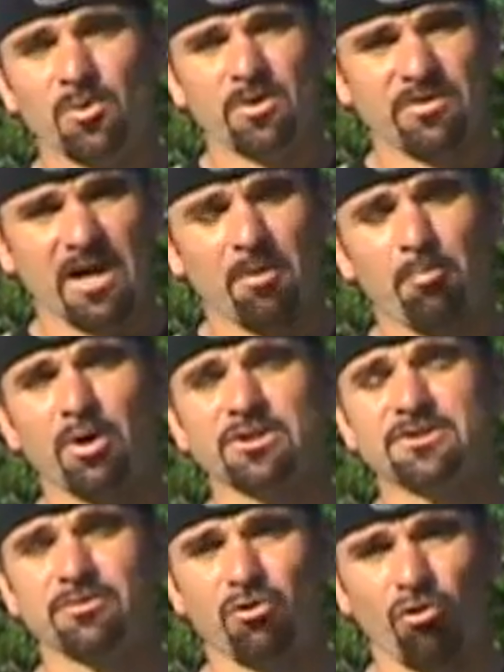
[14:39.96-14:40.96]
We've got a
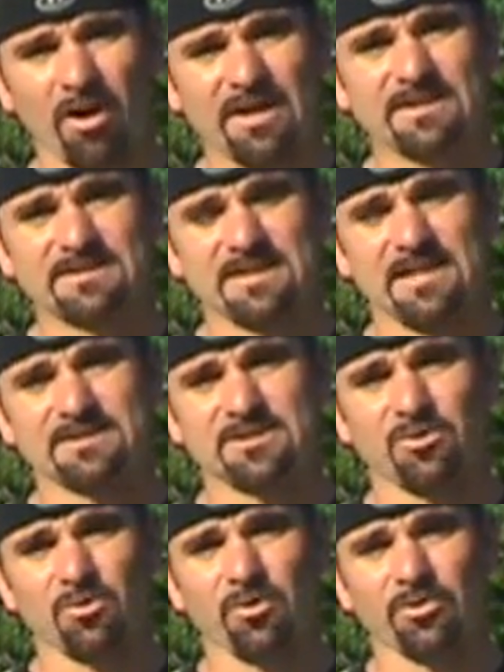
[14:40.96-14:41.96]
bunch of great designs
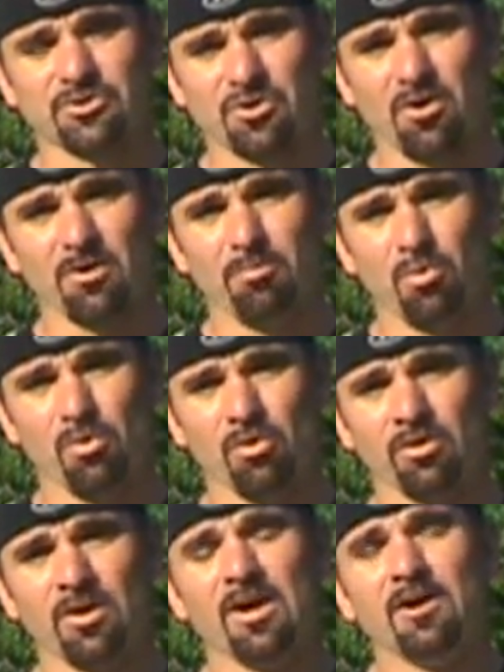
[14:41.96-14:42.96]
that are on the drawing
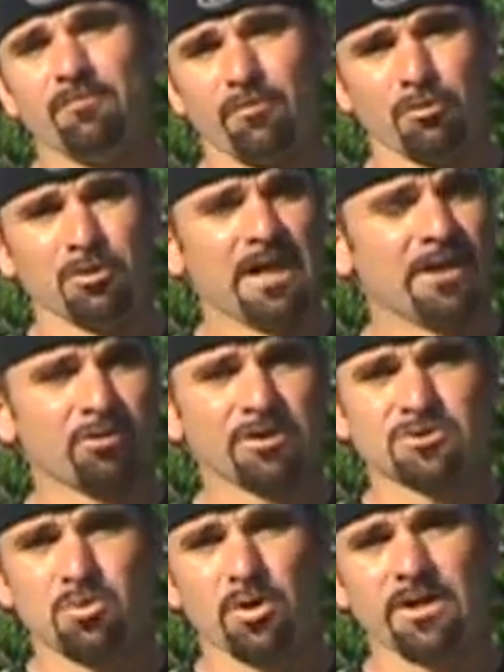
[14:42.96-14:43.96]
board for later in
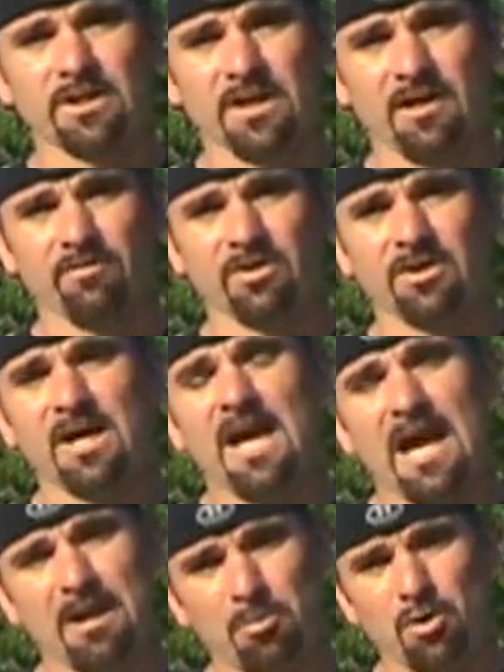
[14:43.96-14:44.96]
2011
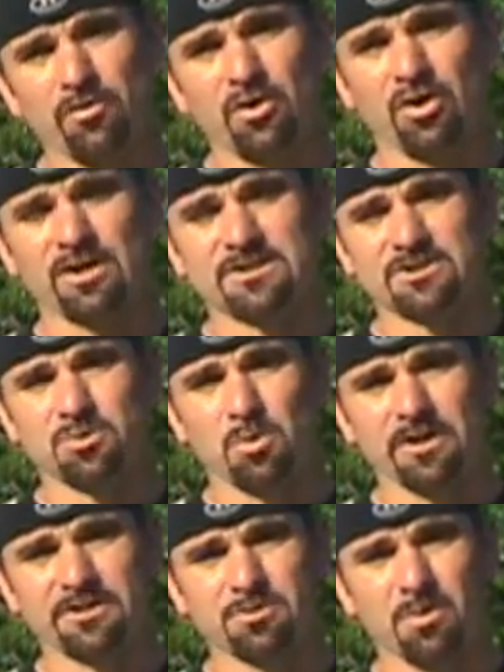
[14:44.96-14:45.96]
and moving on into
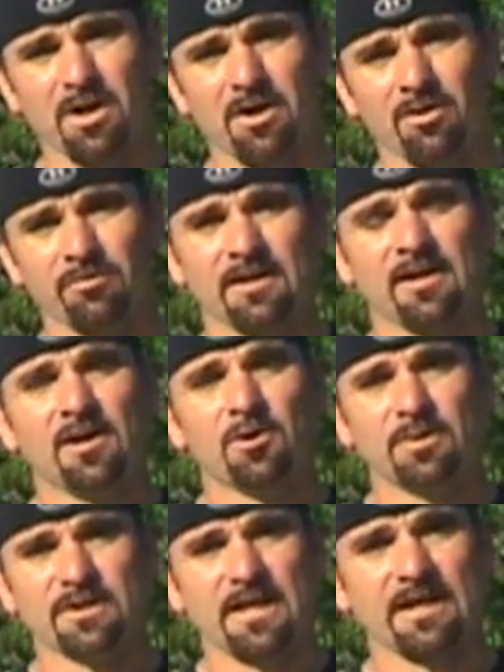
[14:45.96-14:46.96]
2012.
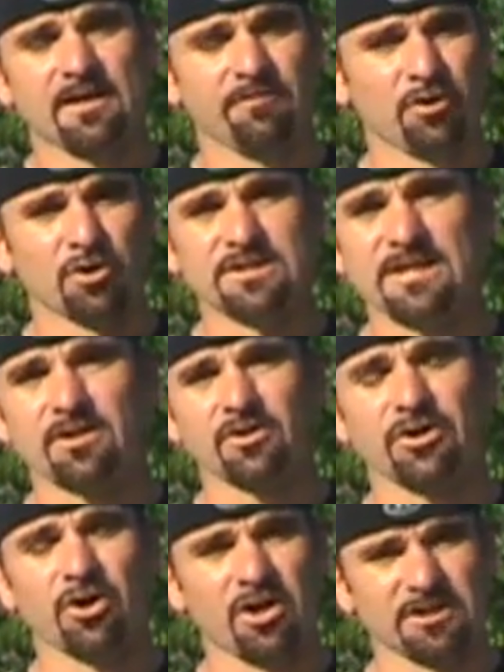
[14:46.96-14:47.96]
We think if you're a dealer,
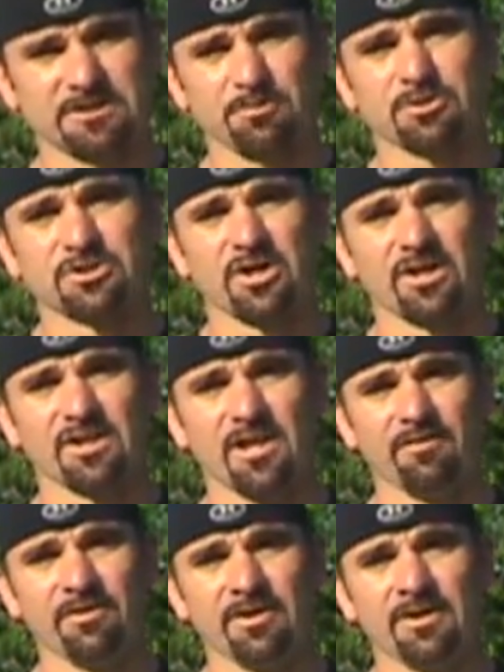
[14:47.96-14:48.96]
your customers are going to
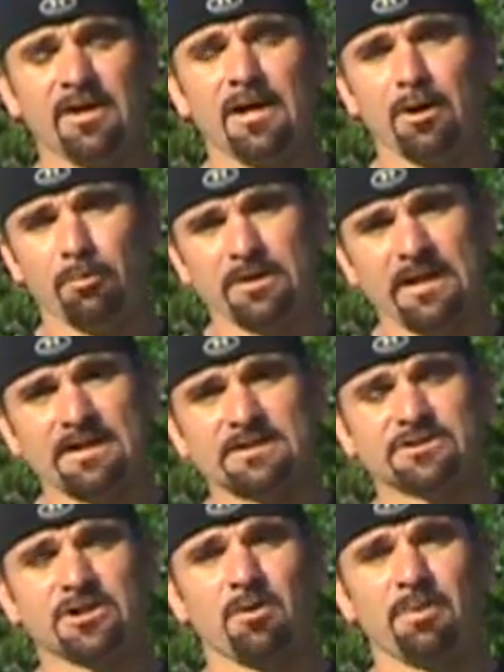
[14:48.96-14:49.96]
love it, and we think
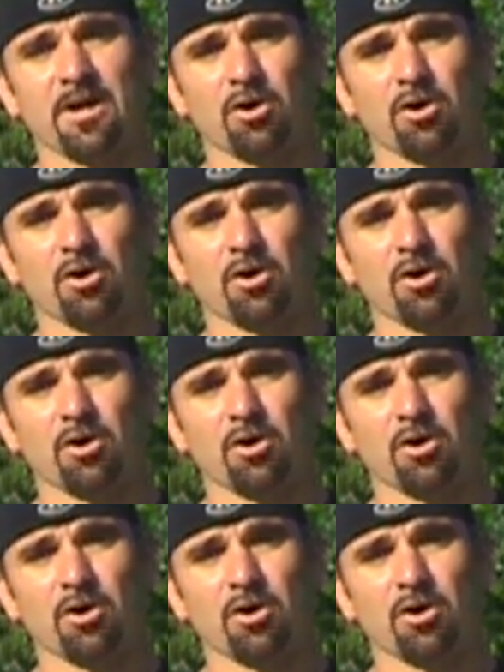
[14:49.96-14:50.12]
this is going to be a